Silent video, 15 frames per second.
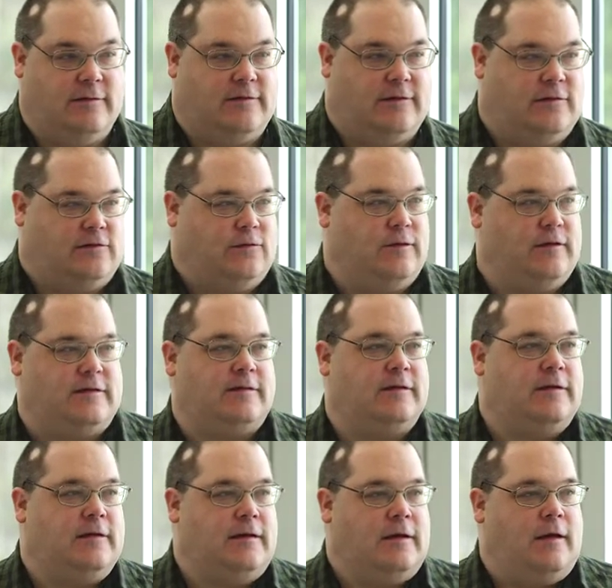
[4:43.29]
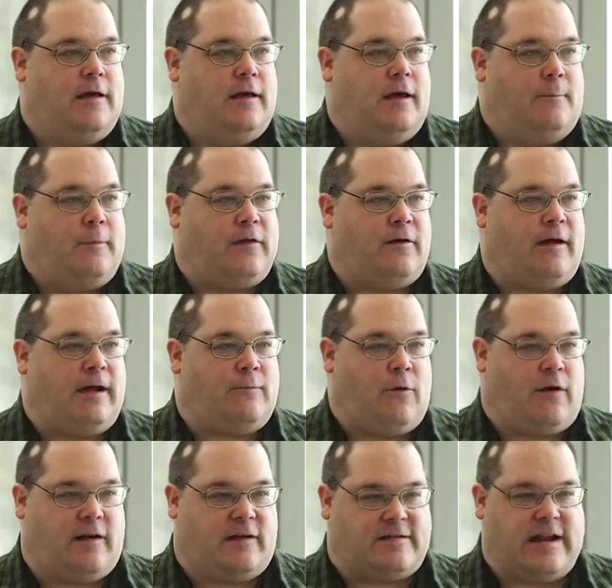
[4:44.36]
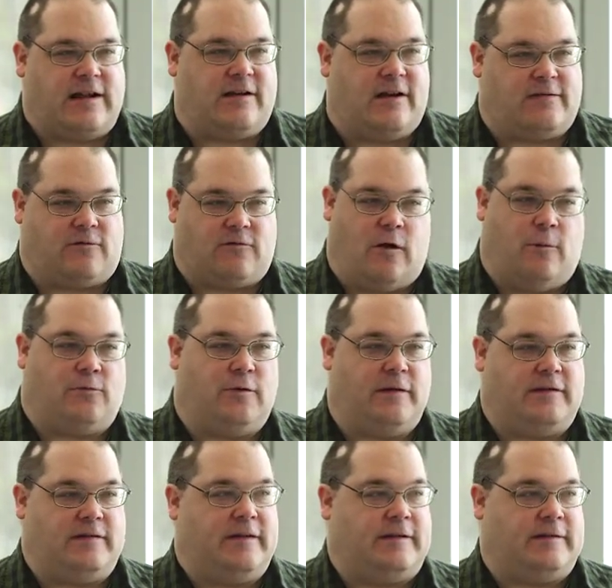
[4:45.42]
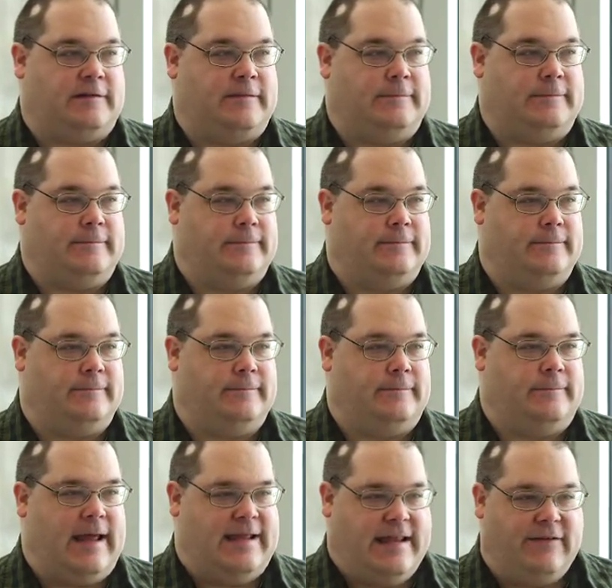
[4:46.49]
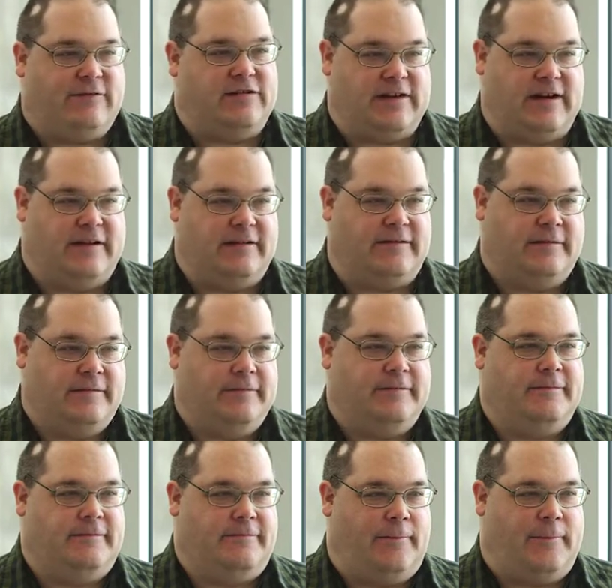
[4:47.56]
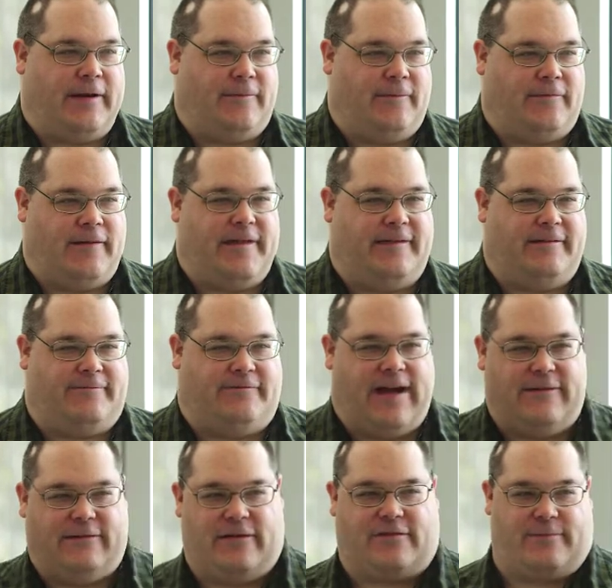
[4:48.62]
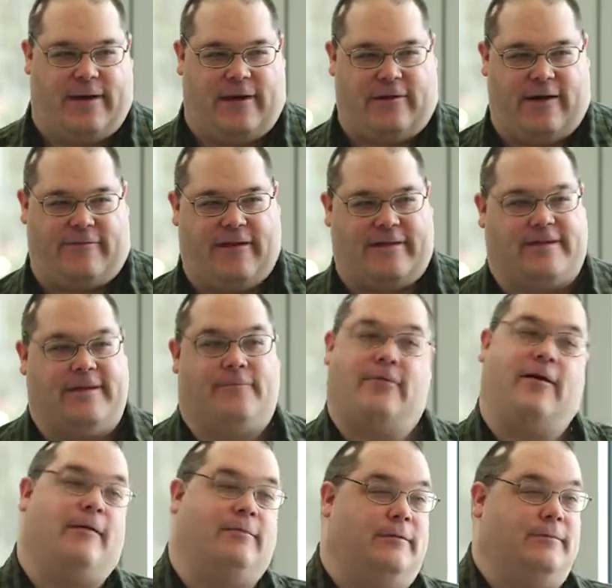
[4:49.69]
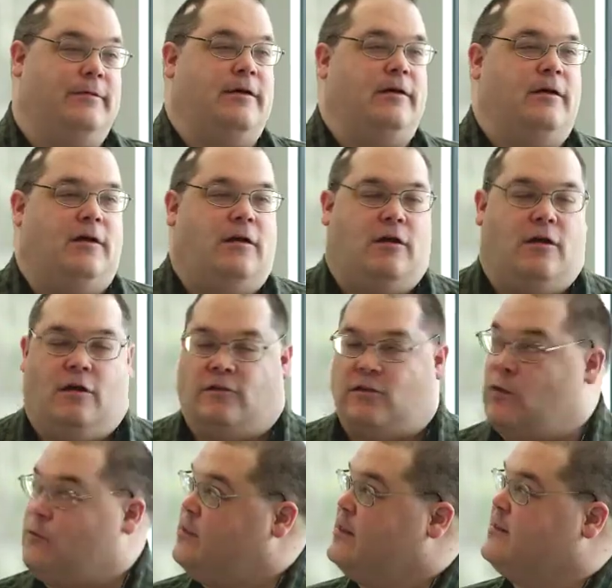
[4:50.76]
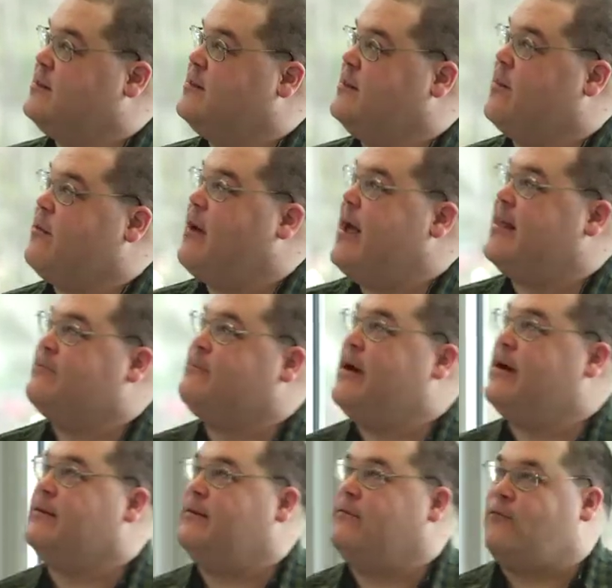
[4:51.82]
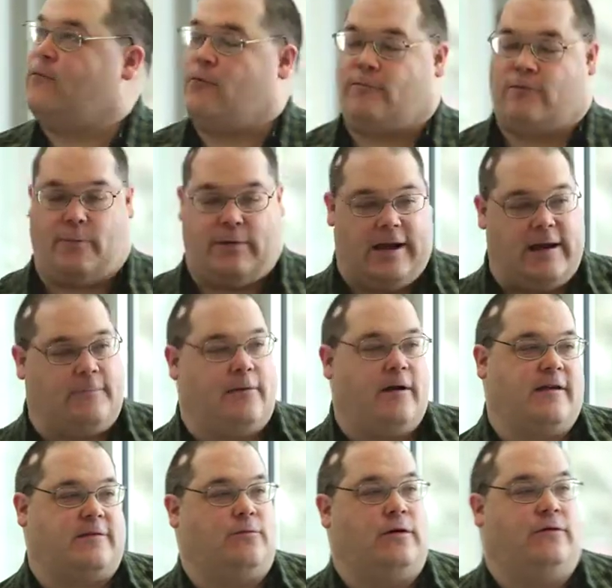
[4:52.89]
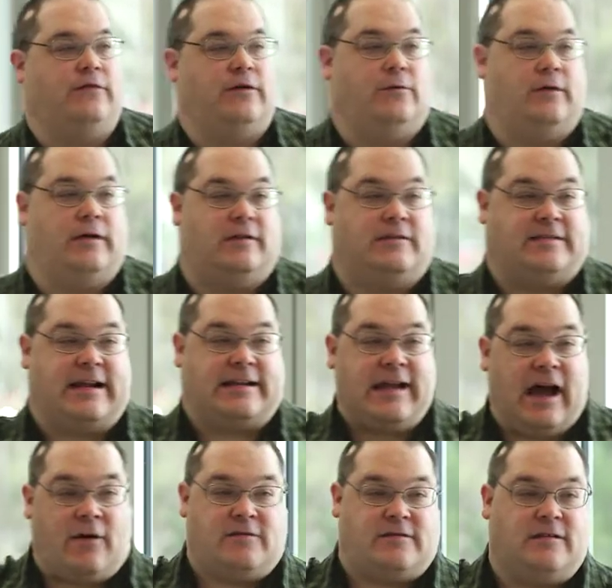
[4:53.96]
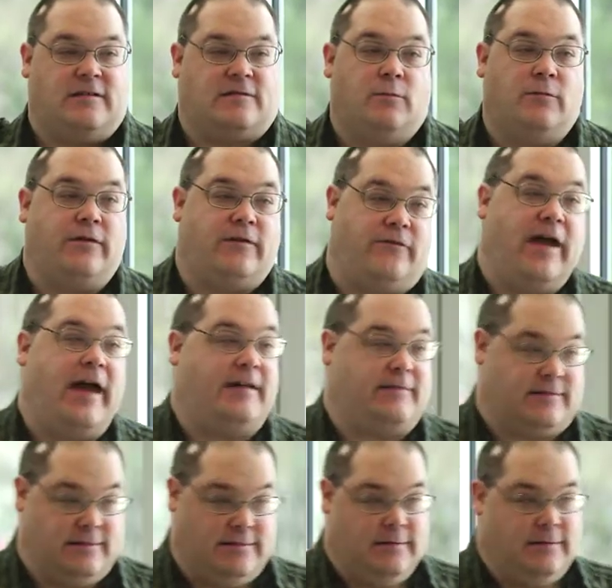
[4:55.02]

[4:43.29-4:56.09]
It's a good choice. But they're like, we're going to standardize on Chrome 26 and never change. I'm like, well, then in 5 years from now, you'll have that same problem. So this is another aspect from an enterprise point of view, is technology is moving fast.